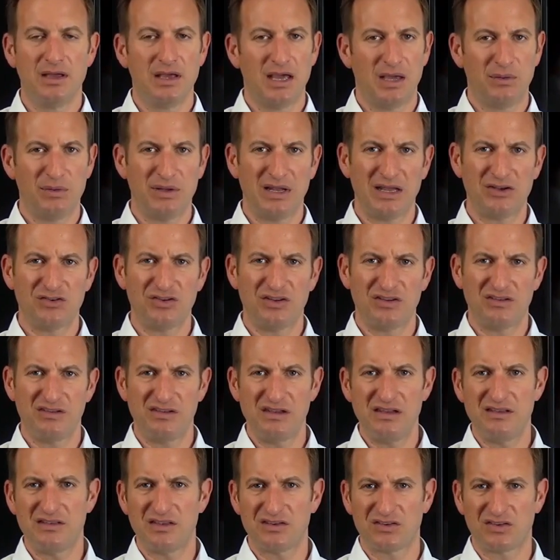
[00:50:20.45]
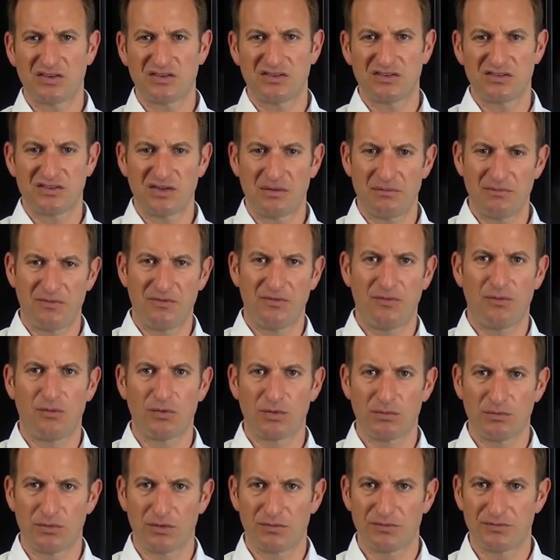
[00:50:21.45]
You can actually see this as some
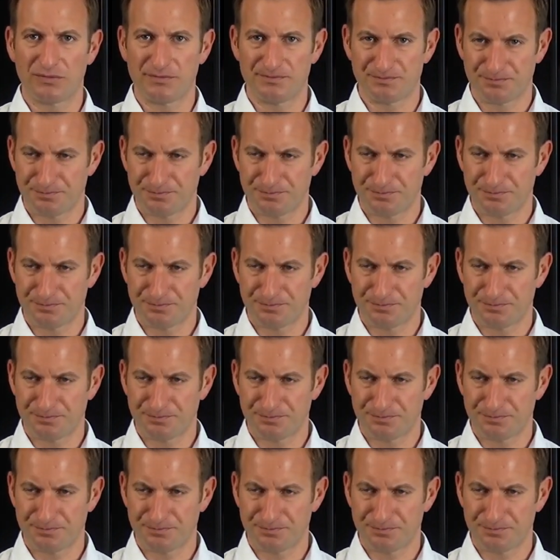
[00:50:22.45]
form of